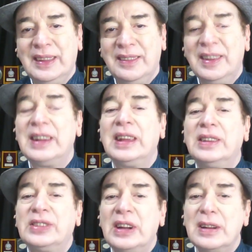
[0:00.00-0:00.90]
when he
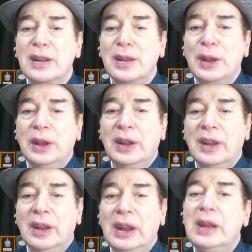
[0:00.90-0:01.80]
said,
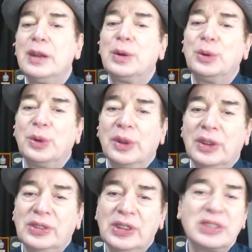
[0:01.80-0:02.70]
Into
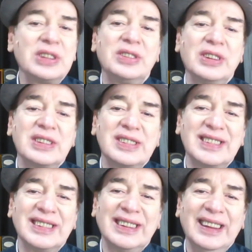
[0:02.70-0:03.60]
such and
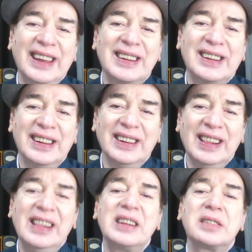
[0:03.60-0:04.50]
such era,
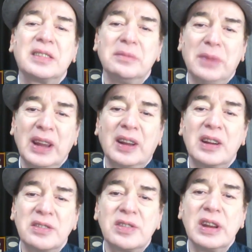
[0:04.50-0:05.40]
let my
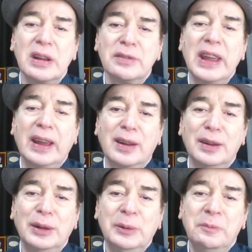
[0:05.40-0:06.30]
country awake.
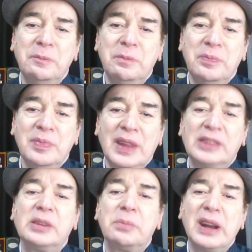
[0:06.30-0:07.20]

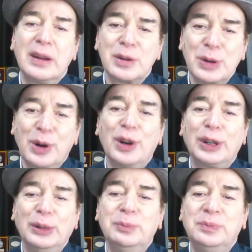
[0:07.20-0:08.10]
It's a prayer to
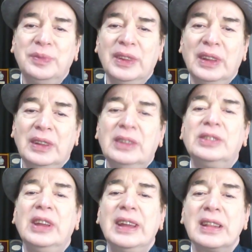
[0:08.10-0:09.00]
God
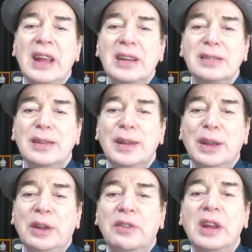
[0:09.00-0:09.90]
saying that
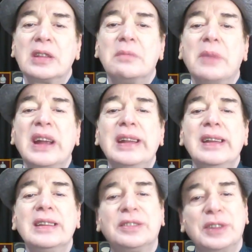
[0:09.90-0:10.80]
where the
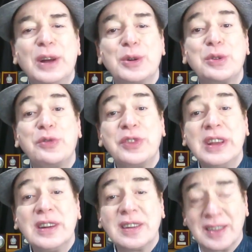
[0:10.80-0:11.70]
mind is without
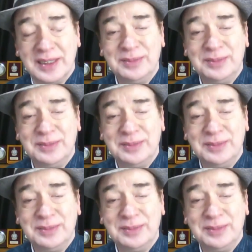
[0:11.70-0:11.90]
fear